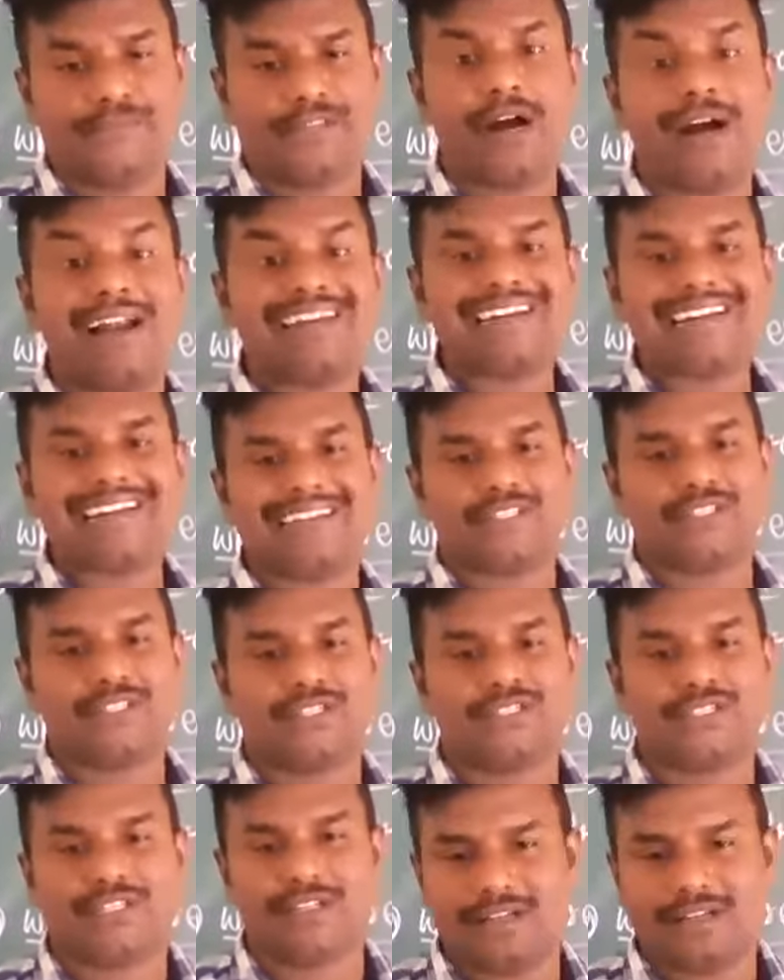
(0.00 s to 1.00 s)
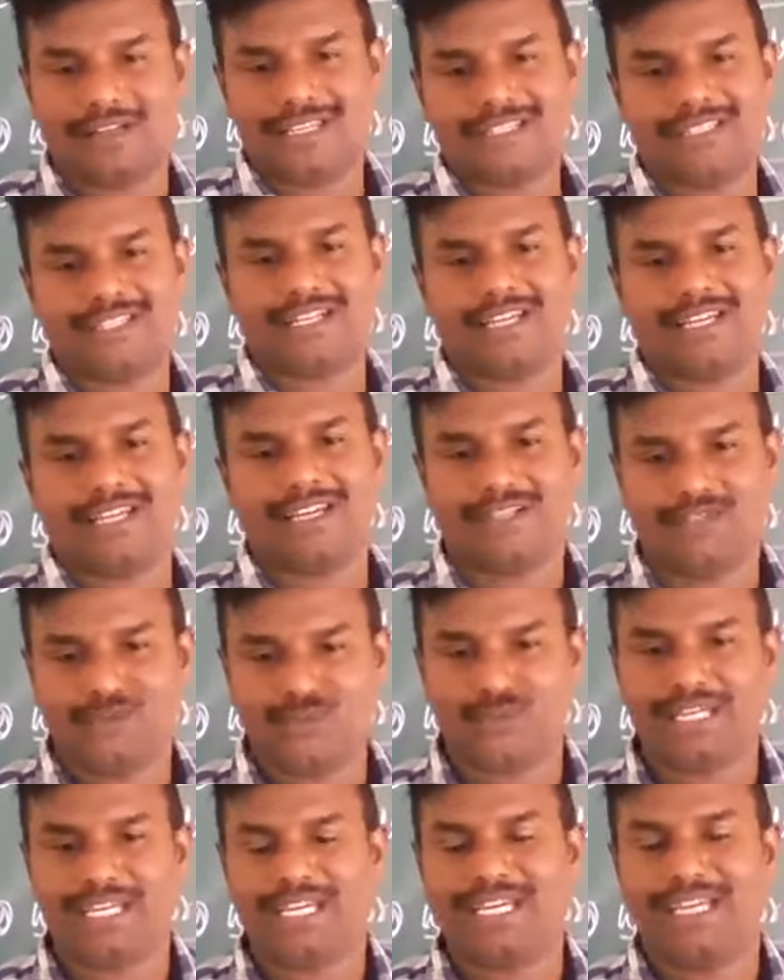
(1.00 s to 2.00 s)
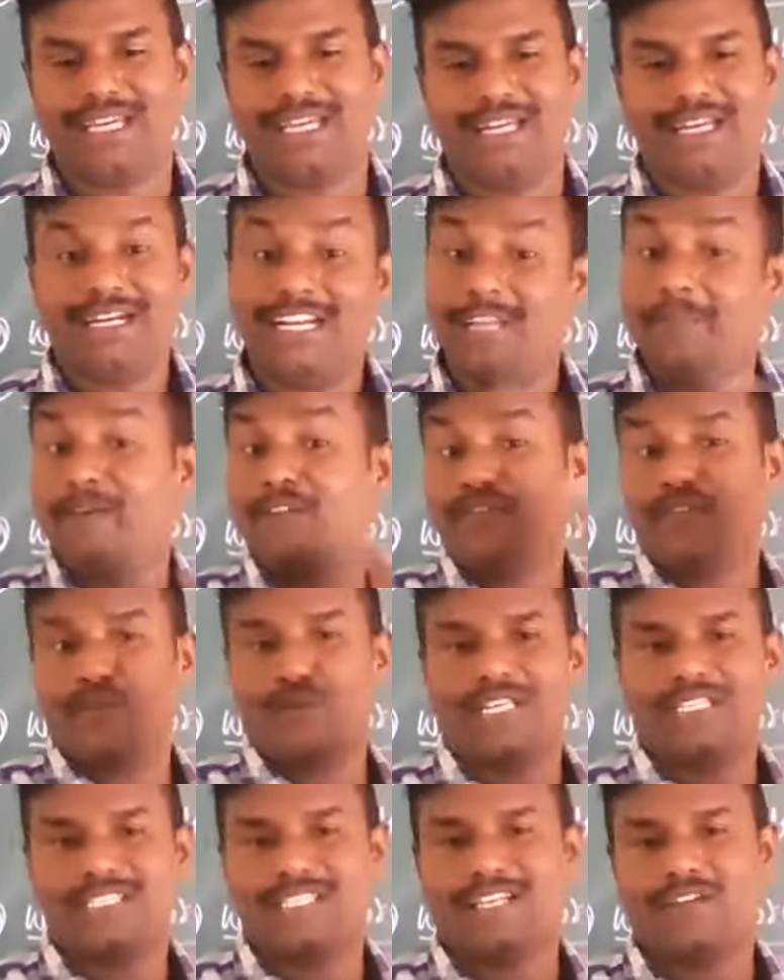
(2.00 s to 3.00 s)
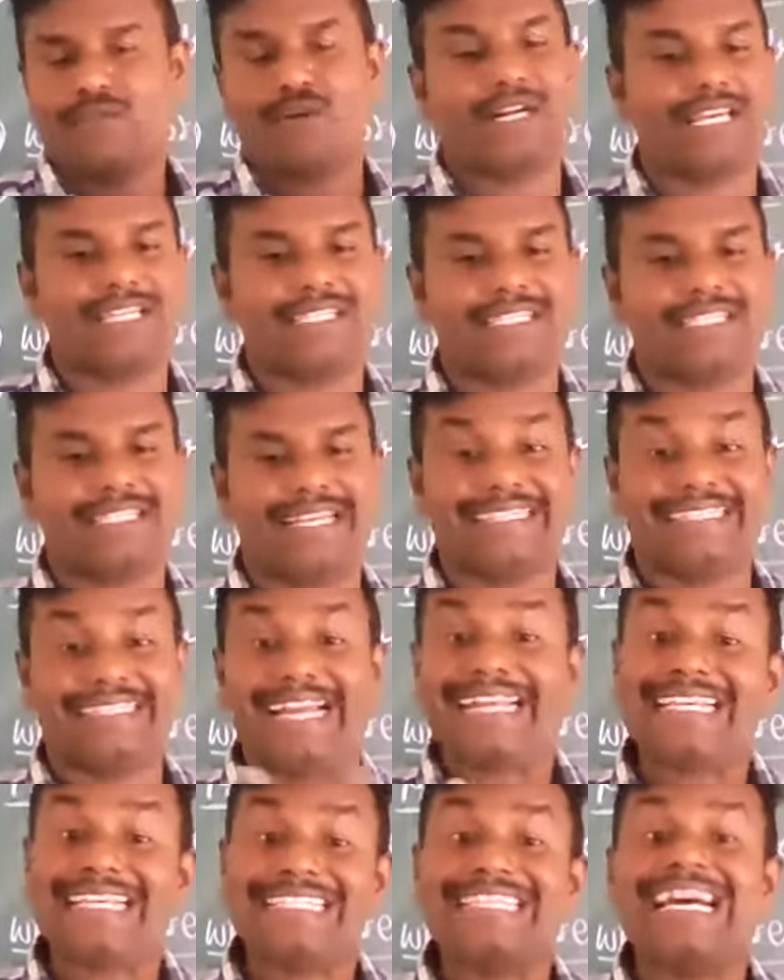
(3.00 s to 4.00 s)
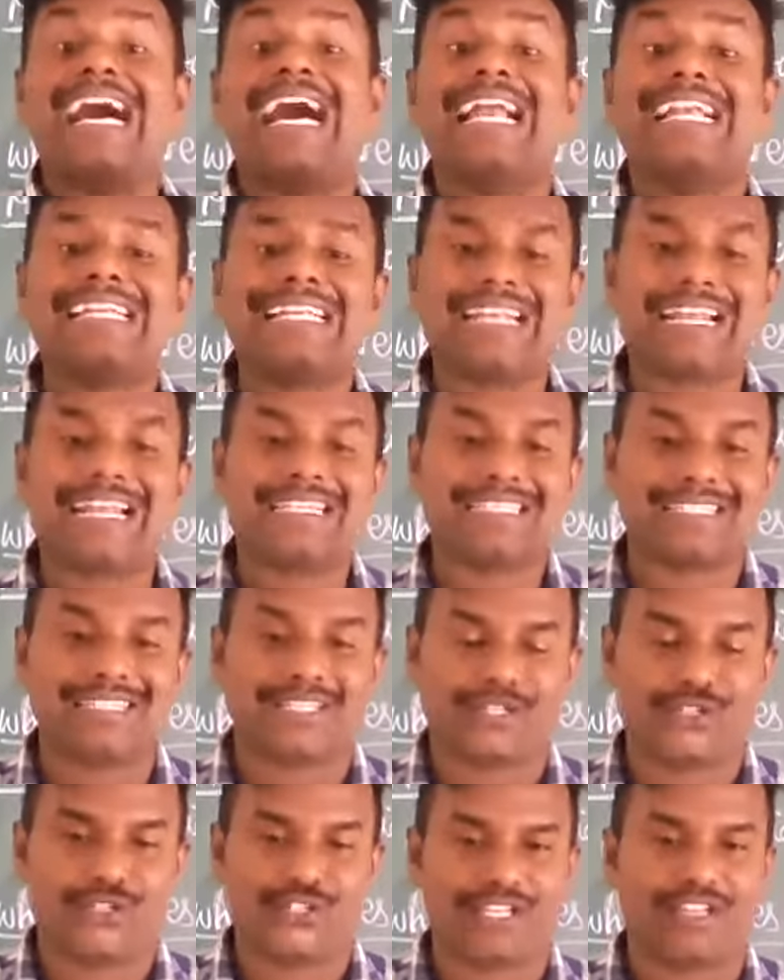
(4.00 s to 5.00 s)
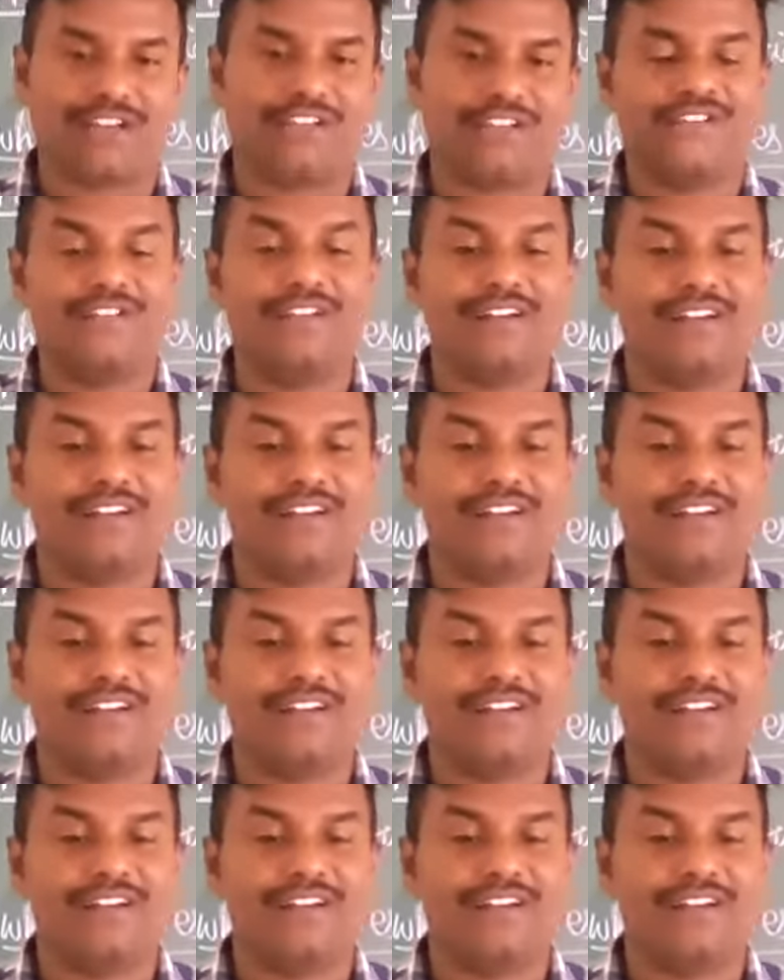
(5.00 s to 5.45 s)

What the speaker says: Ultra structure. Yesterday, today, day before yesterday, what I said, that is ultra structure of